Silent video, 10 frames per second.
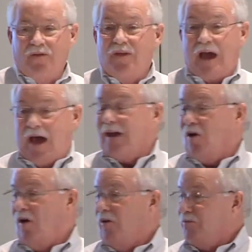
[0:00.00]
The guy
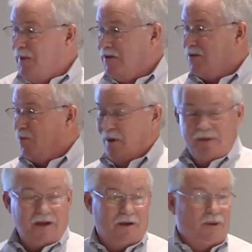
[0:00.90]
calls, makes an
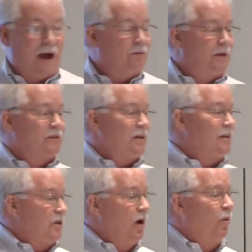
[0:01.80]
appointment, come out, and I
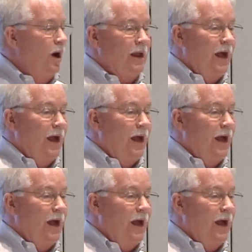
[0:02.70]
said, you know what?